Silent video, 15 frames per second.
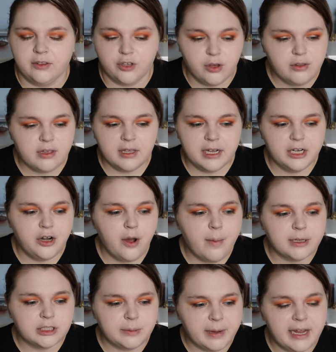The only thing I know
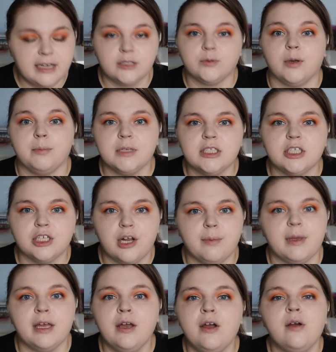about Japan is what Miss
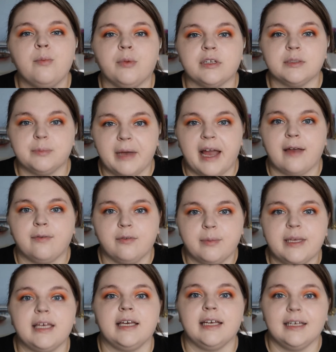Tsunomi brings back for
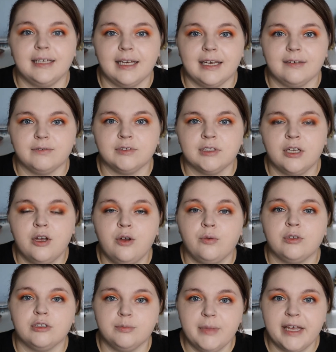me in gifts.
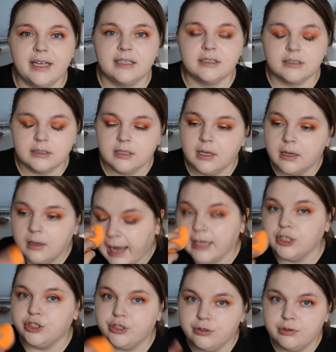Which means I
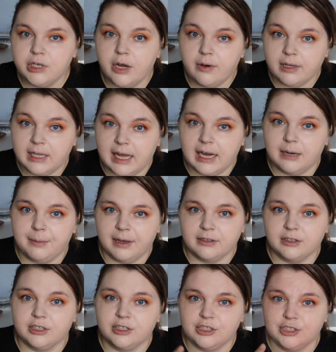do know a lot about
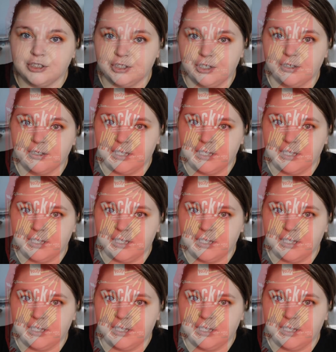the dessert